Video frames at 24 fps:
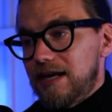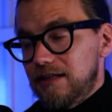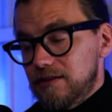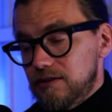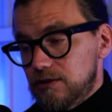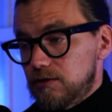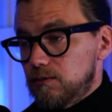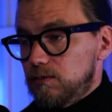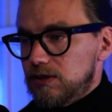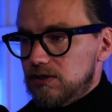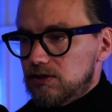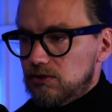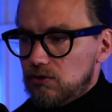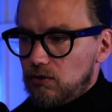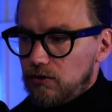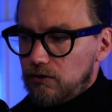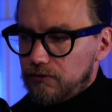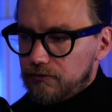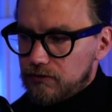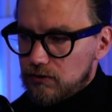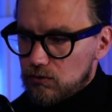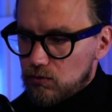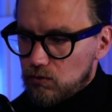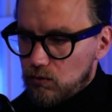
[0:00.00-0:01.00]
to be
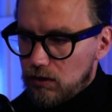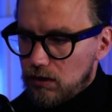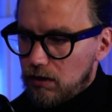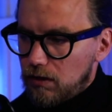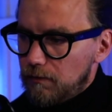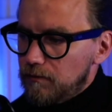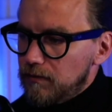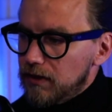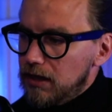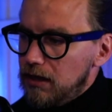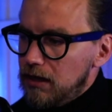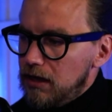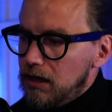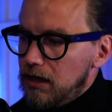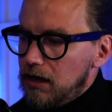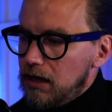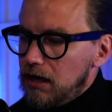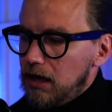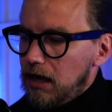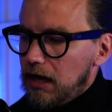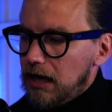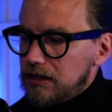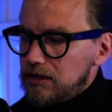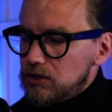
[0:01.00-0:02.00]
solved as well.
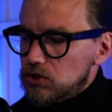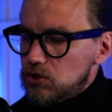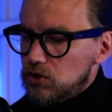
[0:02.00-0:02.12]
And